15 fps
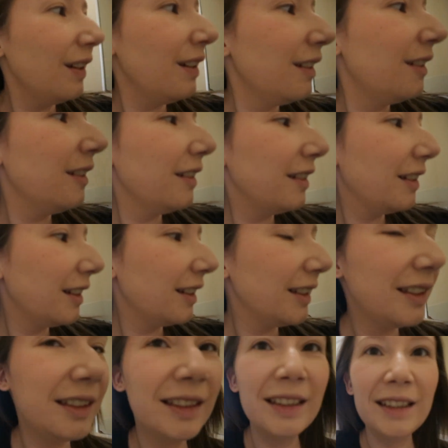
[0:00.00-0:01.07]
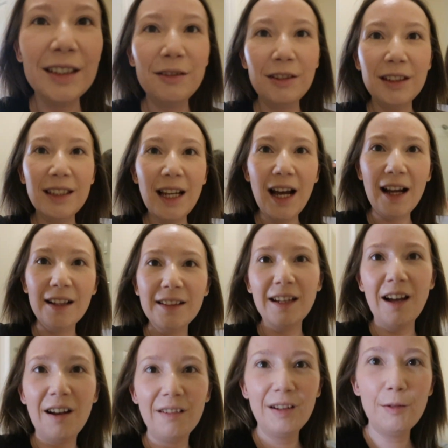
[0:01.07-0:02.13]
Oh my god. It's really hard to
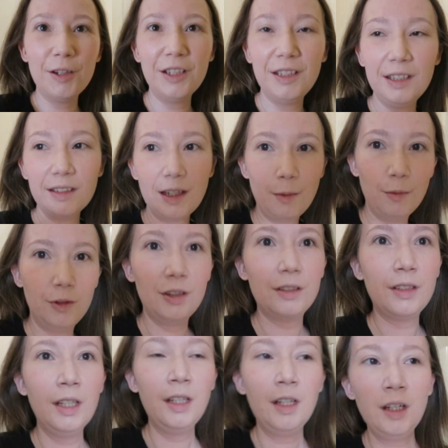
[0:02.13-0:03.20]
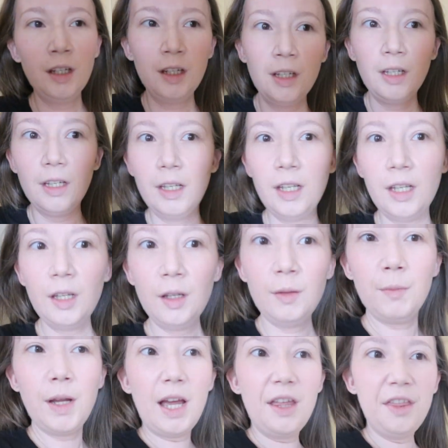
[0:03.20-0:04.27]
carry one of these cameras. I
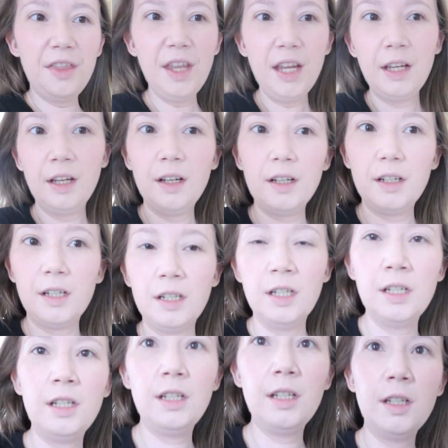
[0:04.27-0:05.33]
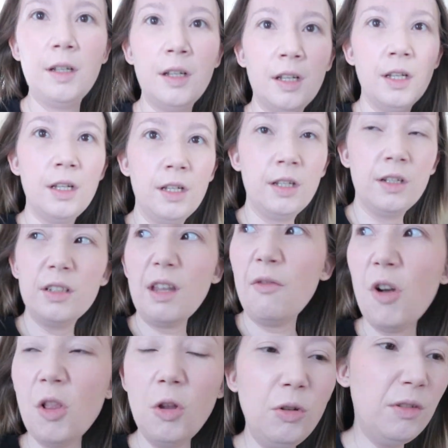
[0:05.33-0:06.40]
think. So I've
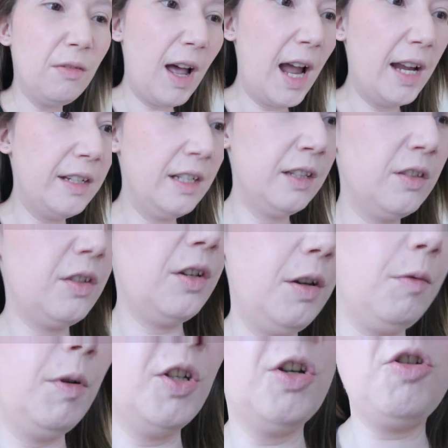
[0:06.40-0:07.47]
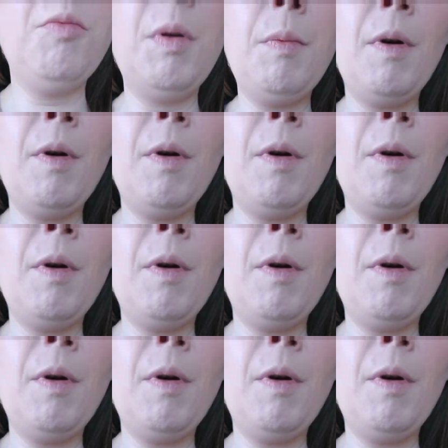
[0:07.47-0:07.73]
got loads of ironing to do, which I couldn't be